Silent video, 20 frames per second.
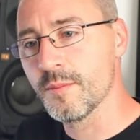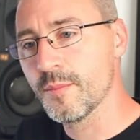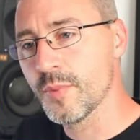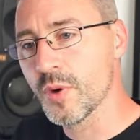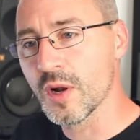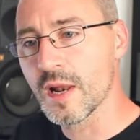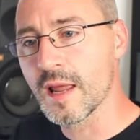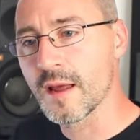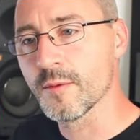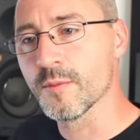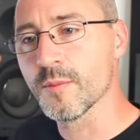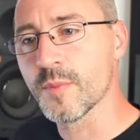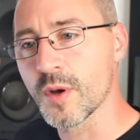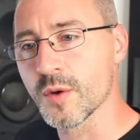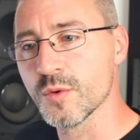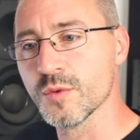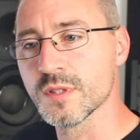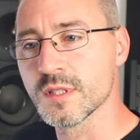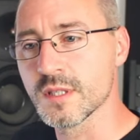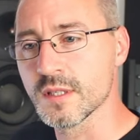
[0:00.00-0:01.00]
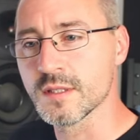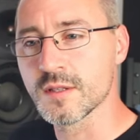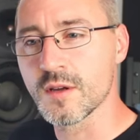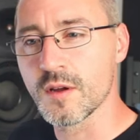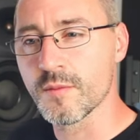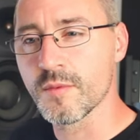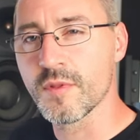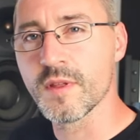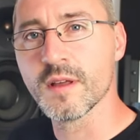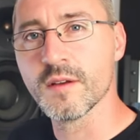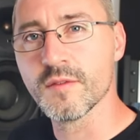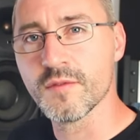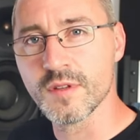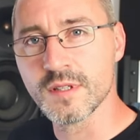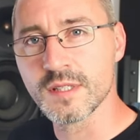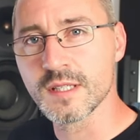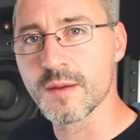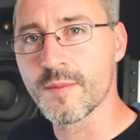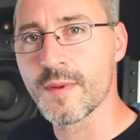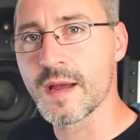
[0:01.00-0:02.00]
pull-out poster type thing of
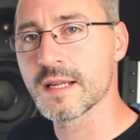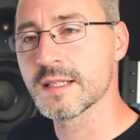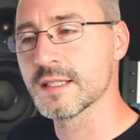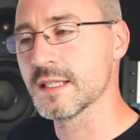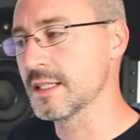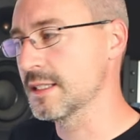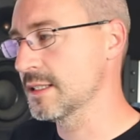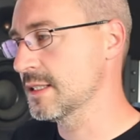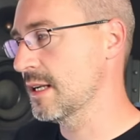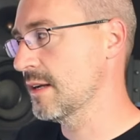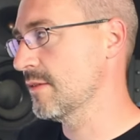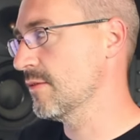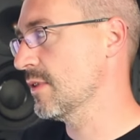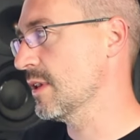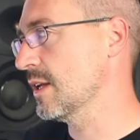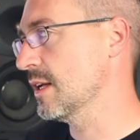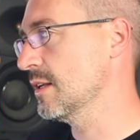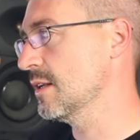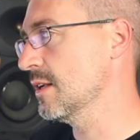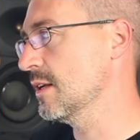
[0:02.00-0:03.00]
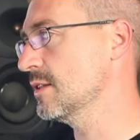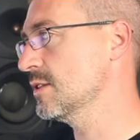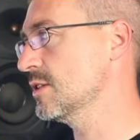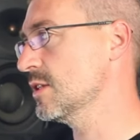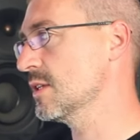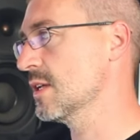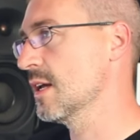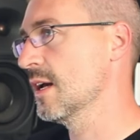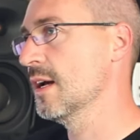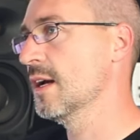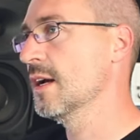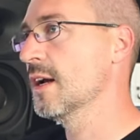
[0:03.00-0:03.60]
the schematics and everything, and just